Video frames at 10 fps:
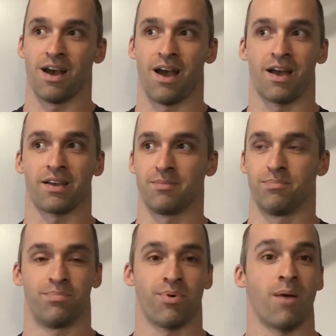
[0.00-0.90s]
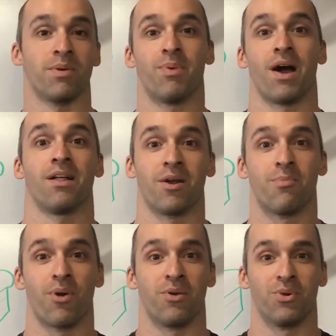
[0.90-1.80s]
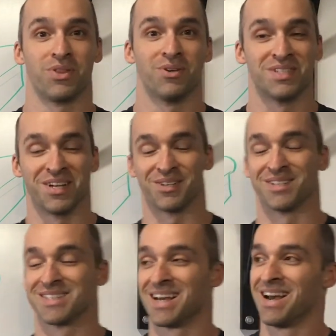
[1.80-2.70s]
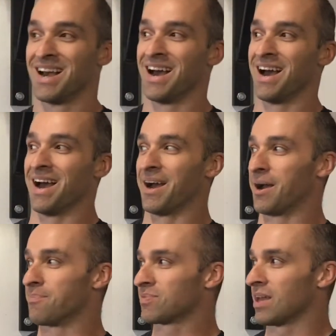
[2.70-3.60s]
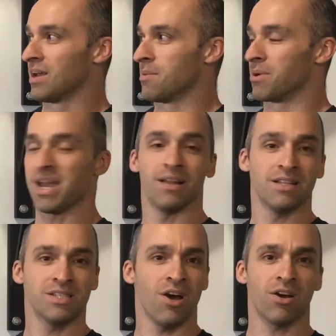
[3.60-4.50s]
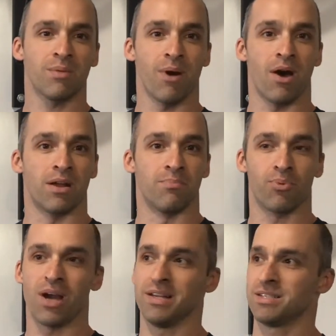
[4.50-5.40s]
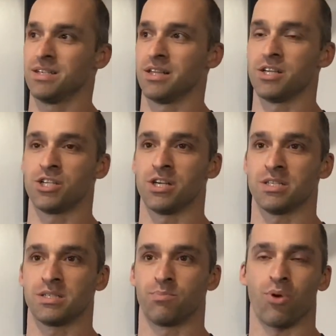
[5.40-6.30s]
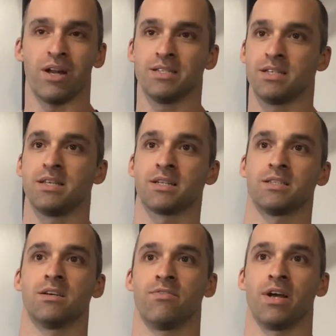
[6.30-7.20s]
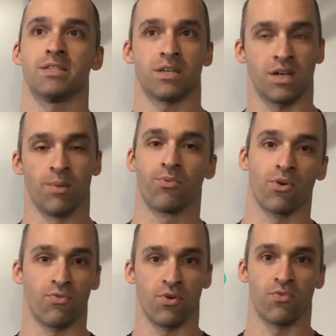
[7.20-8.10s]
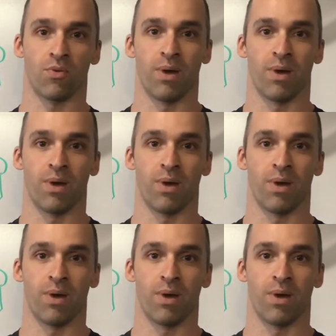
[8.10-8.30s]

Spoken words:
I could probably buy a lot of bread with those nickels. But yeah, let's talk about it. Bread is delicious, bread is addictive, it's a comfort food for